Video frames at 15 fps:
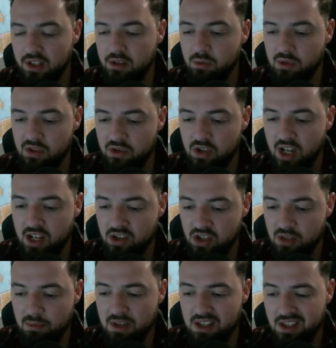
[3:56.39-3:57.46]
with
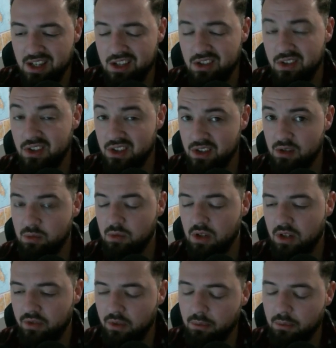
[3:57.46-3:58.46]
ChatGPT. So this is one of them.